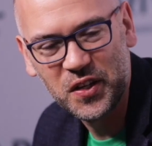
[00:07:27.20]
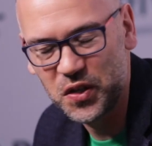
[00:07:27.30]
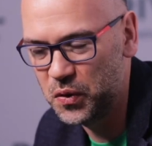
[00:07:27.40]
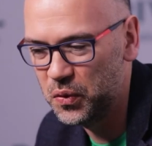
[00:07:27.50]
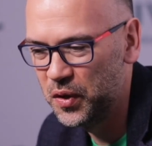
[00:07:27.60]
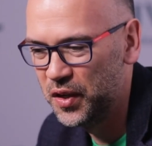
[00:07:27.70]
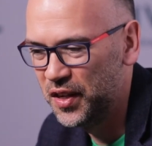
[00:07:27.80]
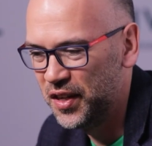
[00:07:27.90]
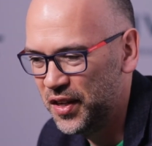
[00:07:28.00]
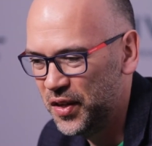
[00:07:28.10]
So
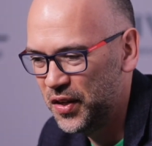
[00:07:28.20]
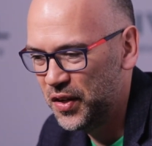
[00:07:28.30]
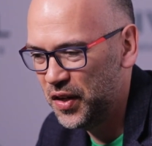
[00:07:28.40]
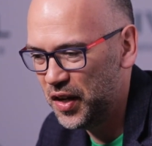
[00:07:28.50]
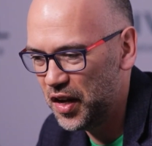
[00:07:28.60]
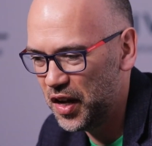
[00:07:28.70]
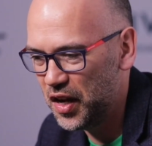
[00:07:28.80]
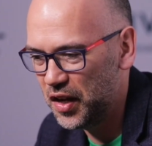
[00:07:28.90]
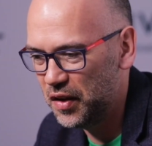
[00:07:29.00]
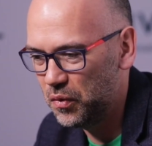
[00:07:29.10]

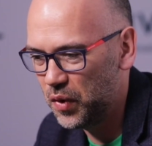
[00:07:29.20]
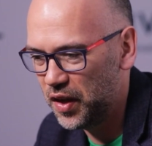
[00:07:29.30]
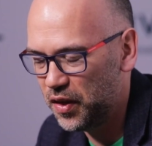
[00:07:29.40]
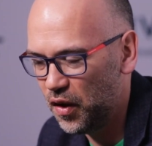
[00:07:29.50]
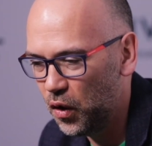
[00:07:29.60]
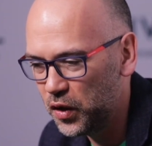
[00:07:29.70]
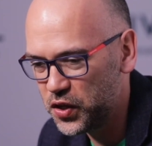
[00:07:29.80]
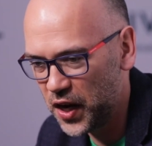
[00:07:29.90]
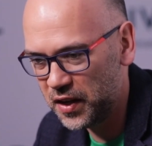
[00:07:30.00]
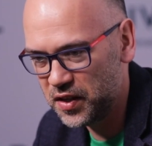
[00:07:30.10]
with all the
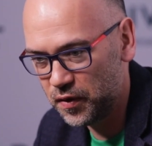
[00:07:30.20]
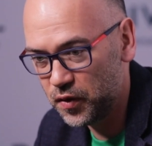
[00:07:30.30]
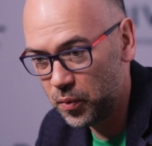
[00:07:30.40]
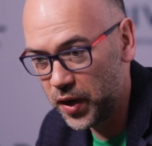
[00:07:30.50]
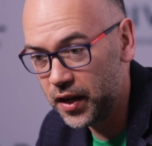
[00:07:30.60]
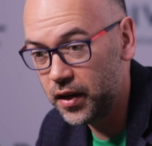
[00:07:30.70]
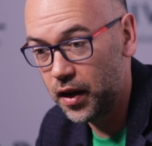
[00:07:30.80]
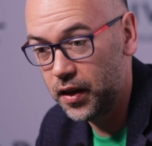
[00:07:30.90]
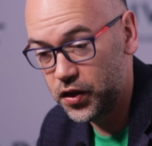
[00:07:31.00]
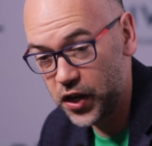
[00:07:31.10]
channels that have come in,
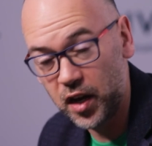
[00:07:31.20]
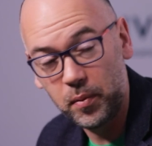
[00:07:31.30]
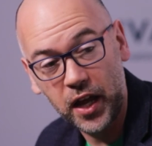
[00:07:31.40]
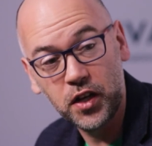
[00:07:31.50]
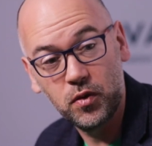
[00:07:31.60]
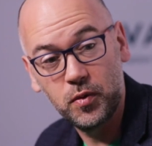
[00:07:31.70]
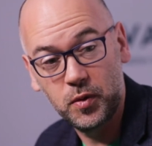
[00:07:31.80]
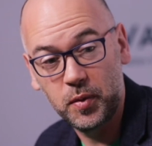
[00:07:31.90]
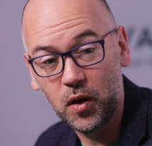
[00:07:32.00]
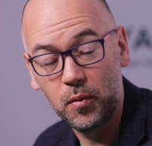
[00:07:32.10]
I think channel management has
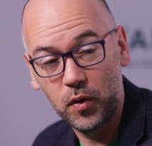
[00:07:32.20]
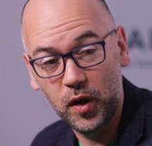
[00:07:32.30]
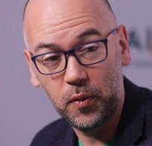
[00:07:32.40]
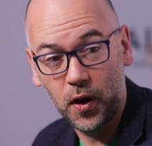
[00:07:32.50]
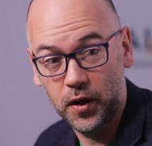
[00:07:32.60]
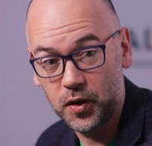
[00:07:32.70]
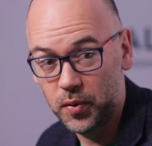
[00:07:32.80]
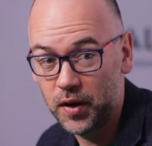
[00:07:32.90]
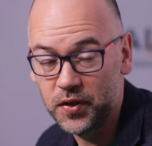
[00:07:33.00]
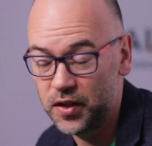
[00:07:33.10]
become a real product.
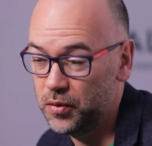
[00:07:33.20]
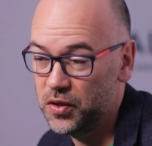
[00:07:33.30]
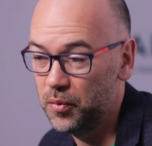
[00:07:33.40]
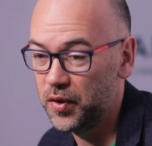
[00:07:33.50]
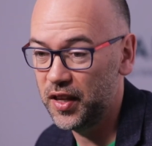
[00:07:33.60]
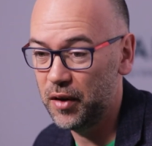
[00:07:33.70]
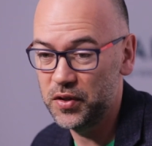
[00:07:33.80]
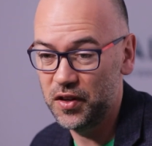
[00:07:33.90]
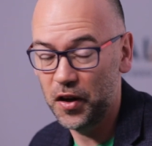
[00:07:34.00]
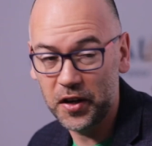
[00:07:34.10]
Previously it was something that
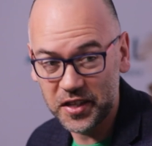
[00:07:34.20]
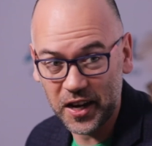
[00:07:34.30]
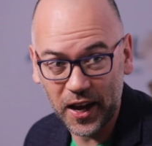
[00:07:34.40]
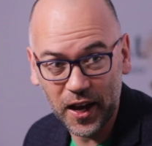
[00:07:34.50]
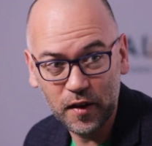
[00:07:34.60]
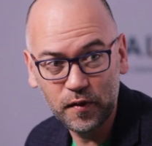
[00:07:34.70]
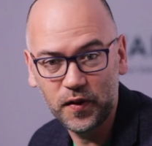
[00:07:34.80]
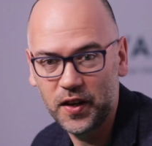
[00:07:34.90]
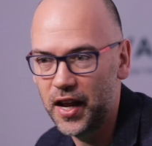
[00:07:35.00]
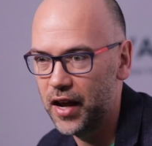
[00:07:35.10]
was a nice to have,
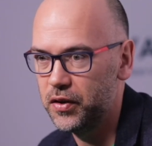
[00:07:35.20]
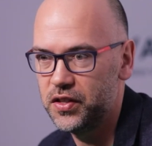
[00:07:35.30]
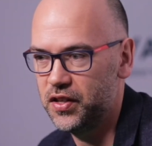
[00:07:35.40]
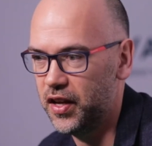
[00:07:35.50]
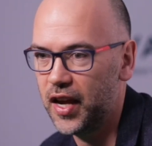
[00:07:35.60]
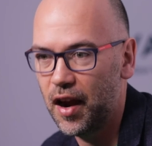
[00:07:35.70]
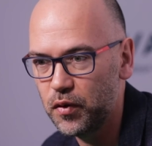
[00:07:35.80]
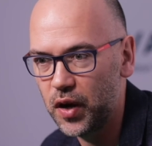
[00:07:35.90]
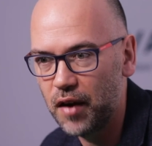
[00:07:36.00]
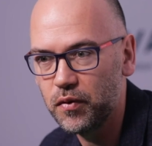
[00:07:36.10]
and now it's like
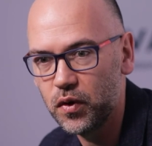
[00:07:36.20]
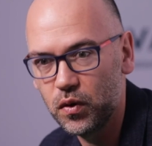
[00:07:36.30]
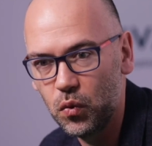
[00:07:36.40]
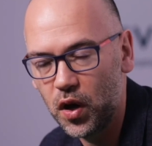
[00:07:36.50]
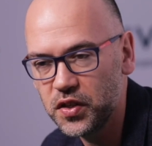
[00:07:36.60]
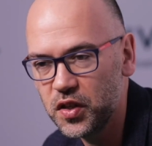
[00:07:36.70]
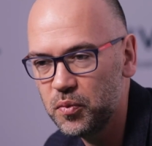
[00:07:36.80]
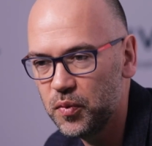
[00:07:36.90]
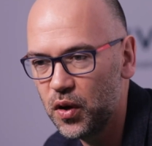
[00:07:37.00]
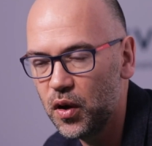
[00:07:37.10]
everyone wants it,
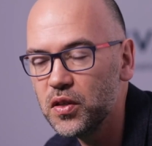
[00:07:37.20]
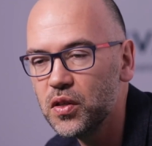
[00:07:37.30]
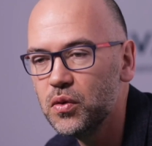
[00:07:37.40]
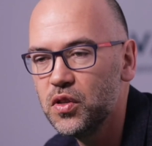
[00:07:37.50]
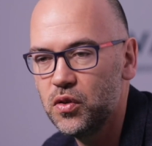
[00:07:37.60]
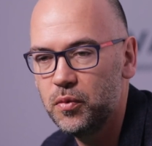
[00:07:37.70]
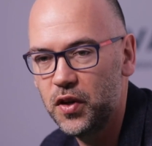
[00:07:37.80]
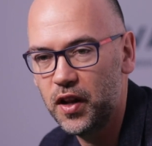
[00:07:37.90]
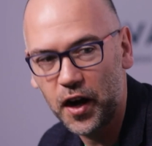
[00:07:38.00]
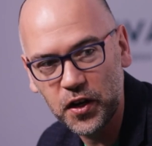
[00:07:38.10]
but also some of
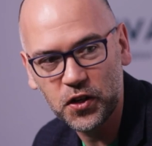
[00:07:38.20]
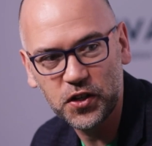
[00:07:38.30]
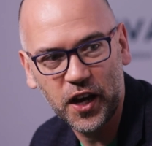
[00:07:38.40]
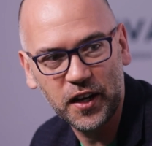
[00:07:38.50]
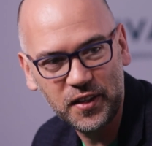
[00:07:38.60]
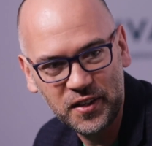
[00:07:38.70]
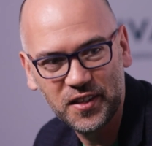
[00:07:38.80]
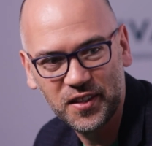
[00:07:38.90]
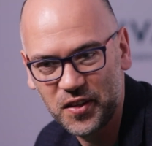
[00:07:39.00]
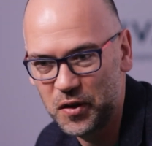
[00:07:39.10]
the larger
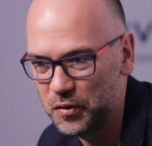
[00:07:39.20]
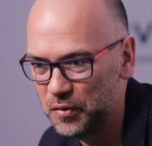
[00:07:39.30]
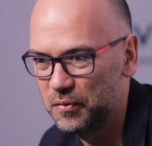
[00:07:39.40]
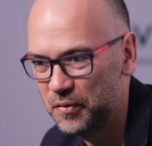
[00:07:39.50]
channels, so